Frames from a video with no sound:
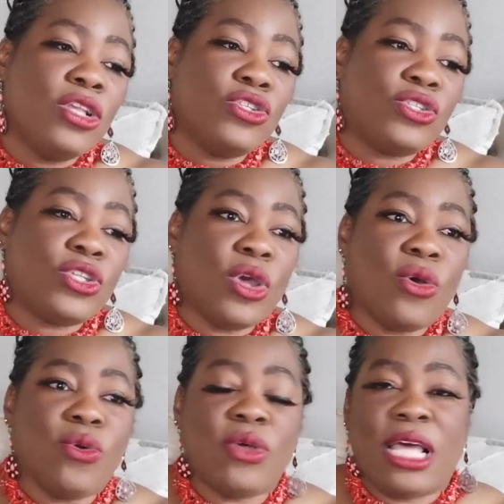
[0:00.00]

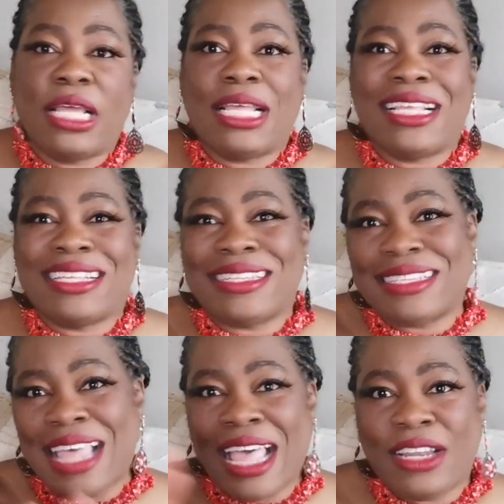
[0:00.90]
So
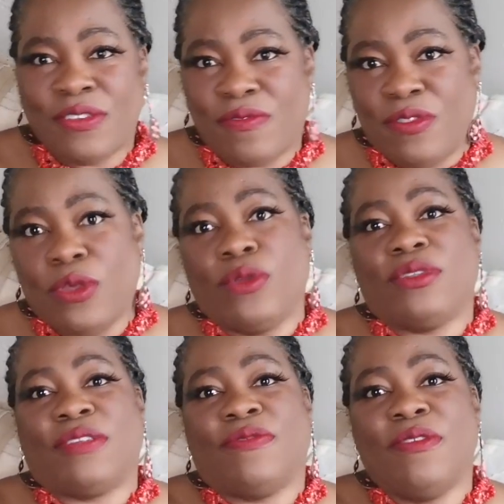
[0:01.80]
aside of
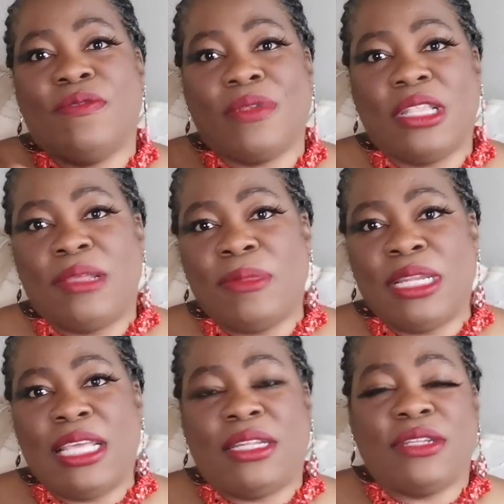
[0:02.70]
those, if you've
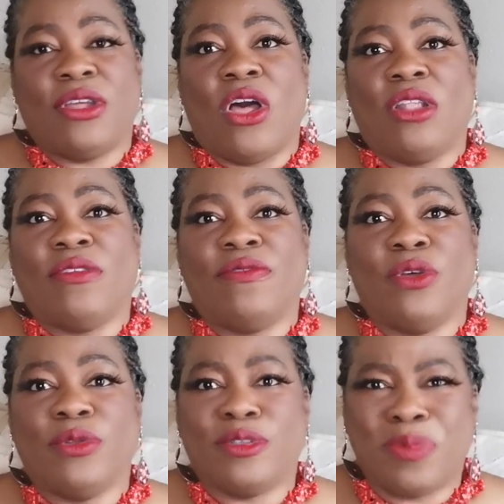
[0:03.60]
eliminated all of
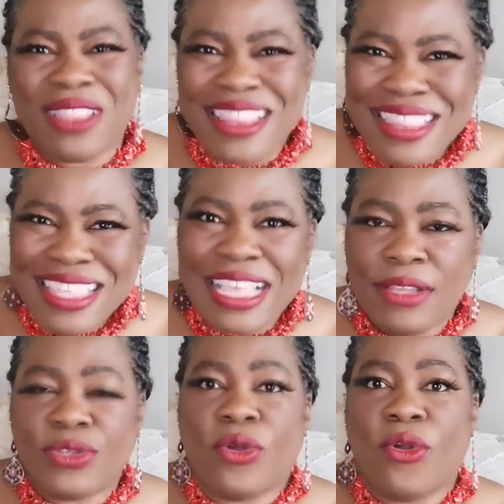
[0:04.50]
those, but
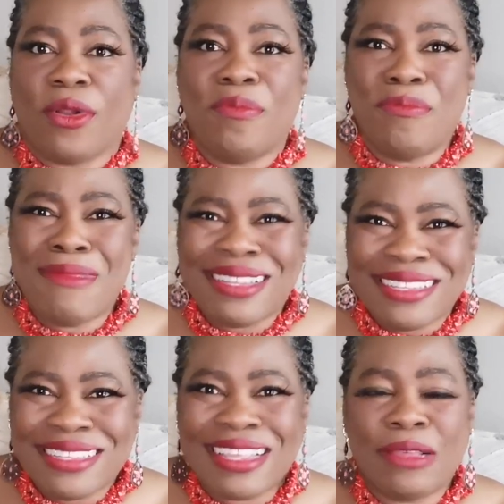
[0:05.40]
things are
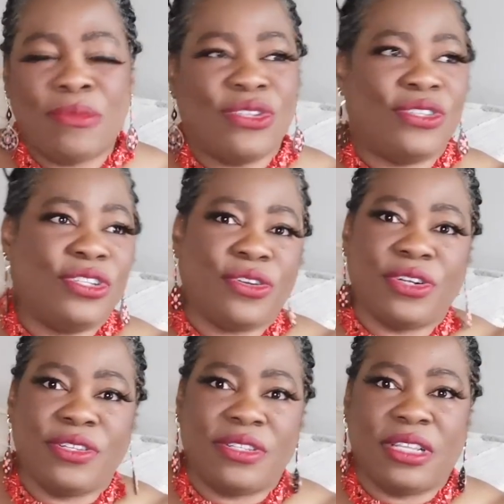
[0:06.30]
missing
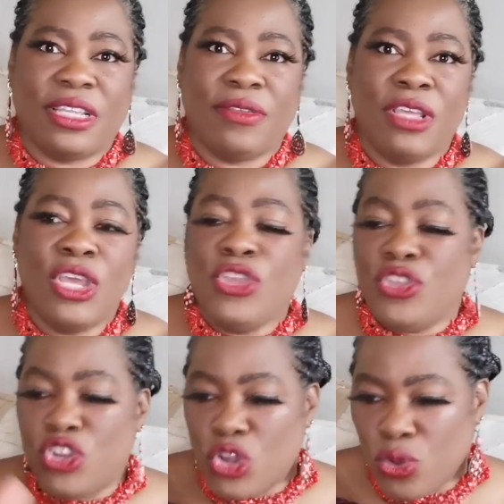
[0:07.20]
mysteriously,
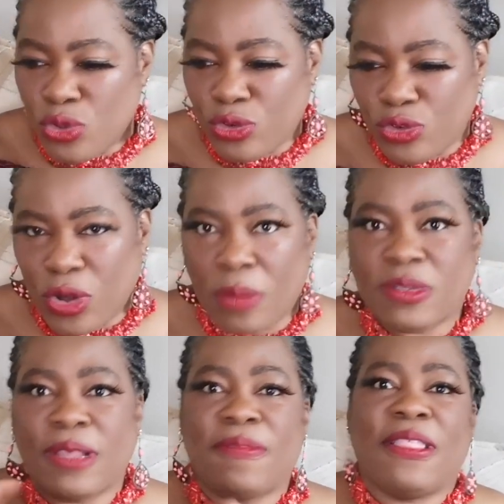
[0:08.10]
you know you
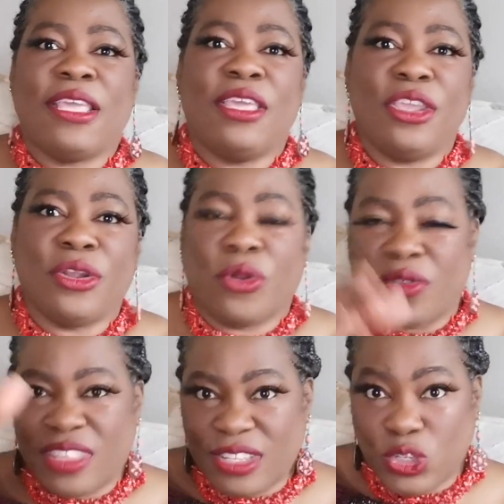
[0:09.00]
drop something here,
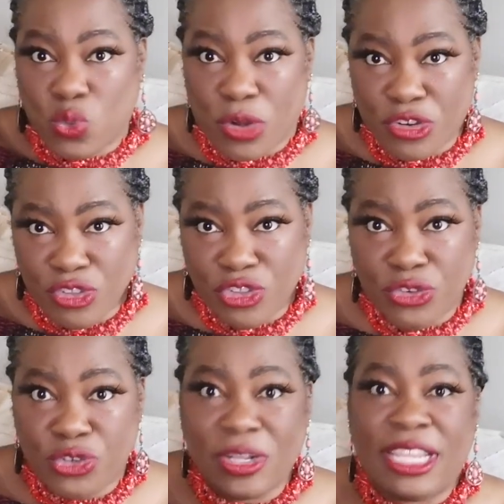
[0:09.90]
or this is where you
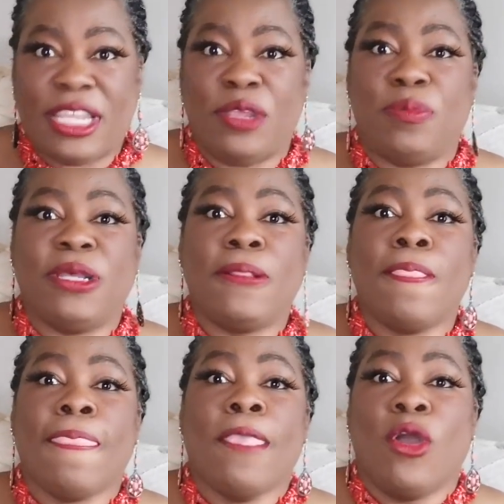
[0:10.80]
usually keep it,
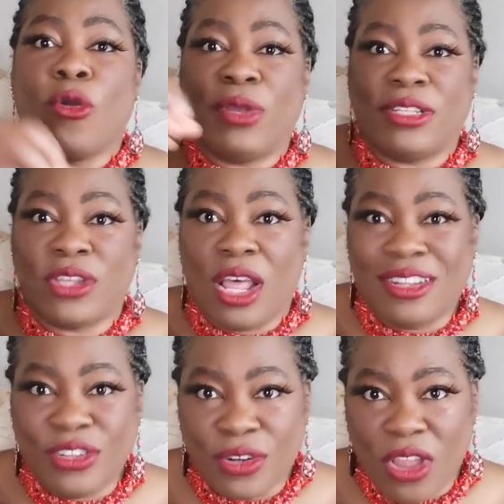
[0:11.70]
or it's
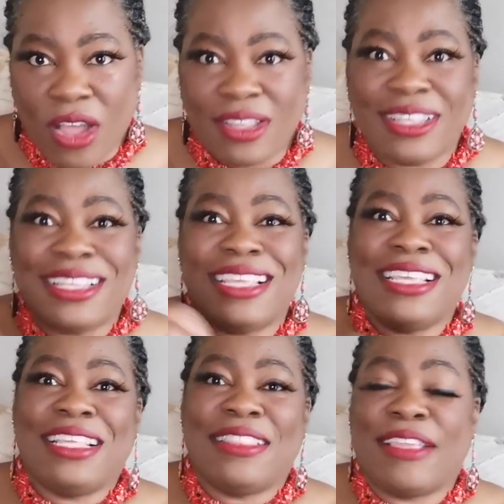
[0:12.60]
under lock and
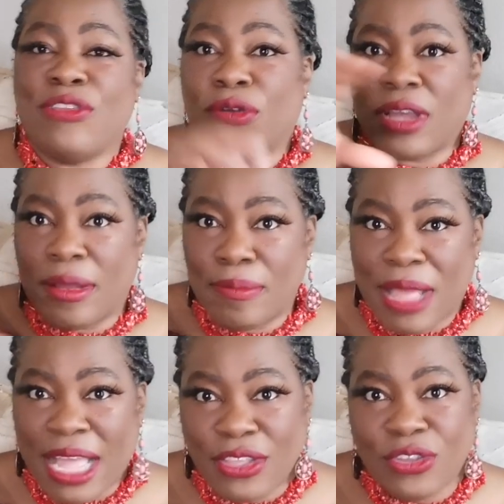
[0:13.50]
key, and then you come
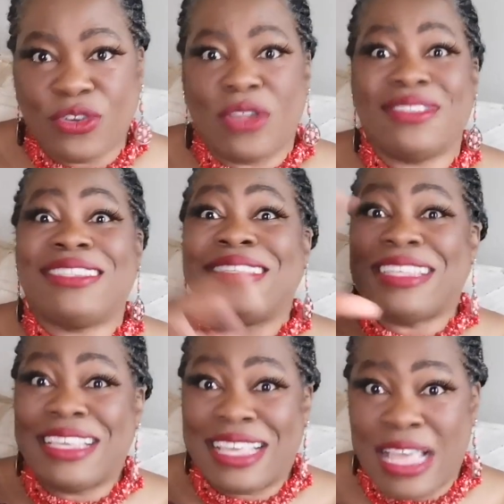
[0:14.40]
back, you're not
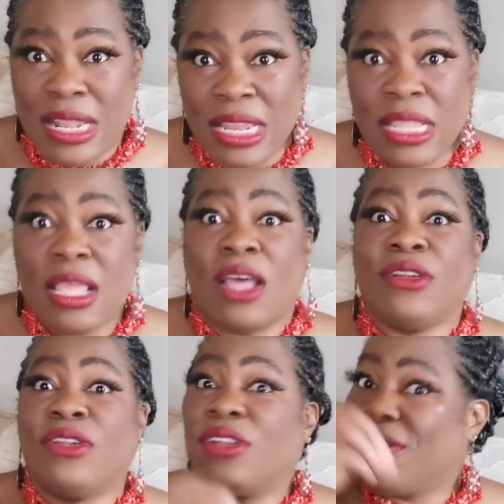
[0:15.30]
seeing it
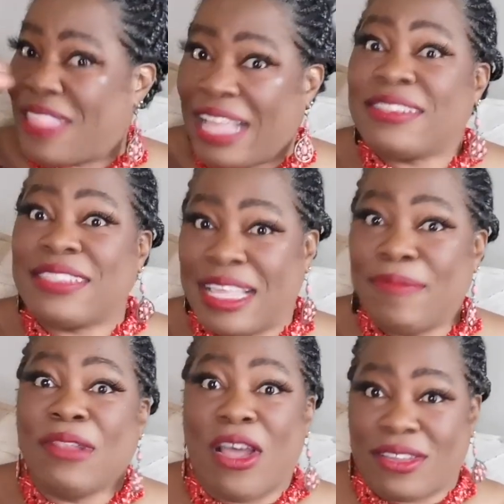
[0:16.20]
under that
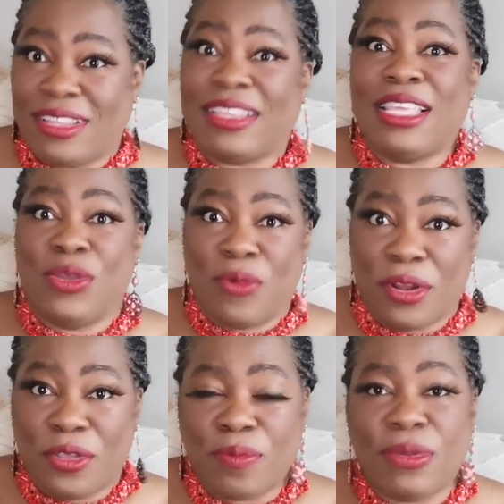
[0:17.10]
same lock and key
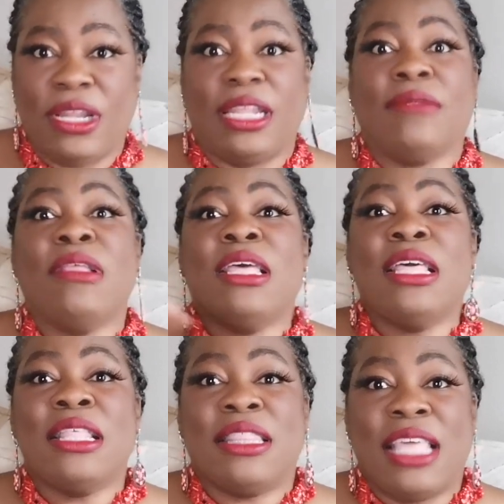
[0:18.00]
where you put it,
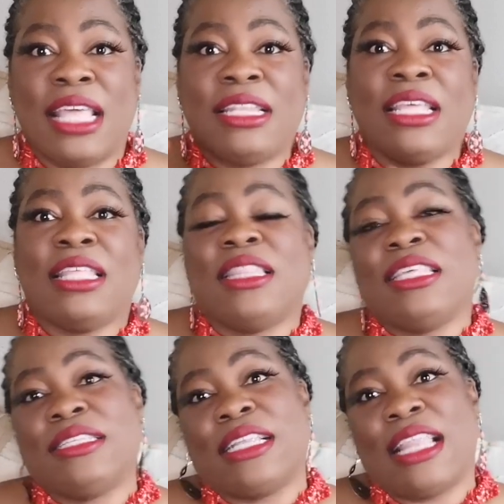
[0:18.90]
then
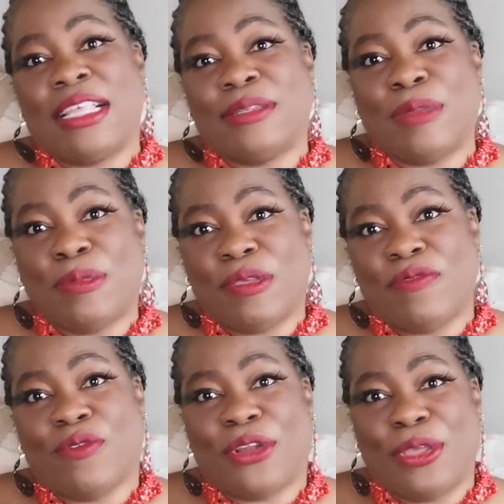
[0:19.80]
this class may be
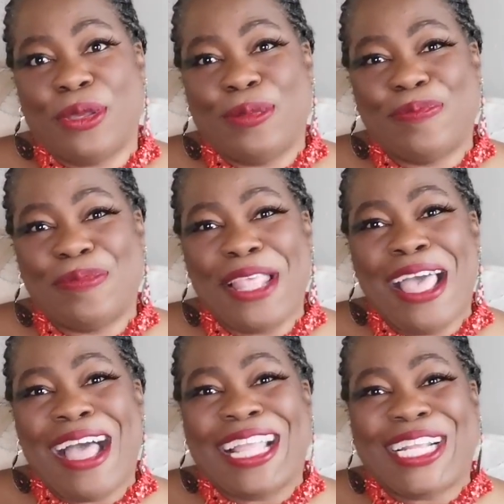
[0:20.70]
for you.
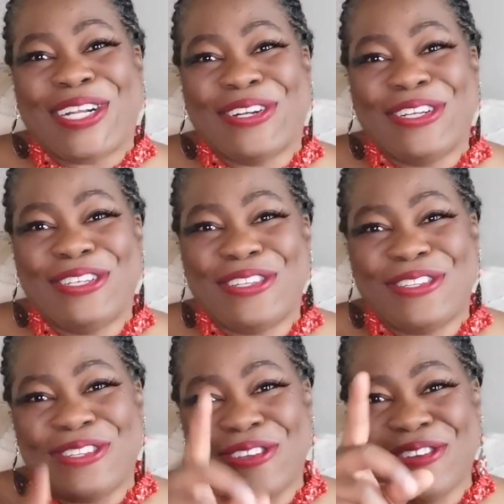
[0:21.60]
I encourage you
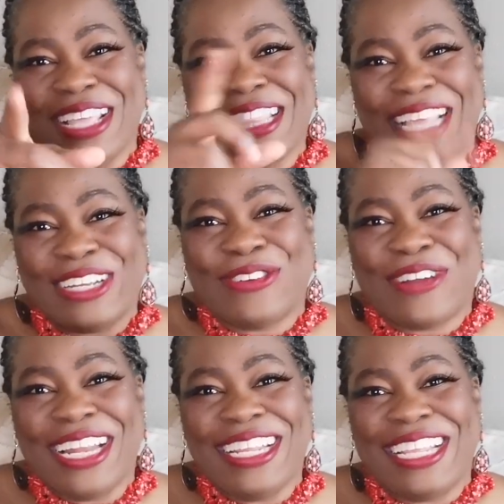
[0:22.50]
to go get that
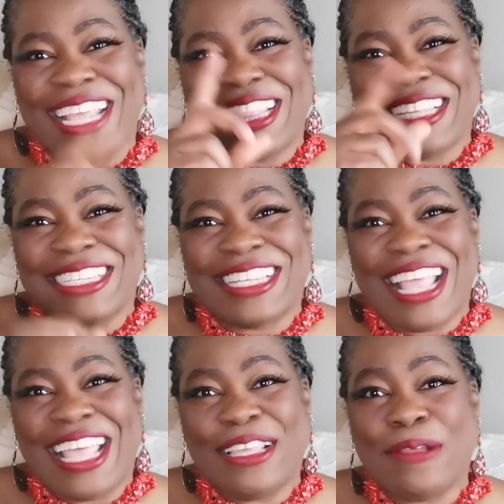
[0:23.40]
drink, get the
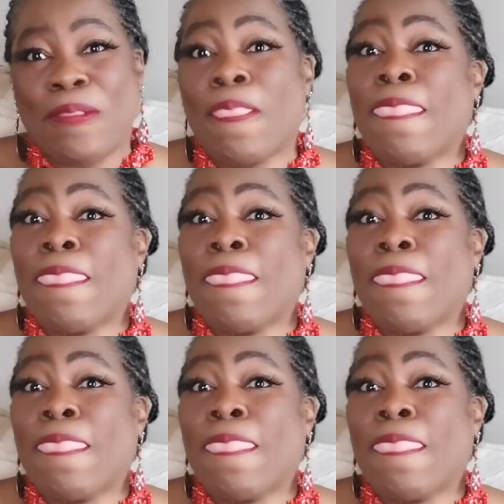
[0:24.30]
snack,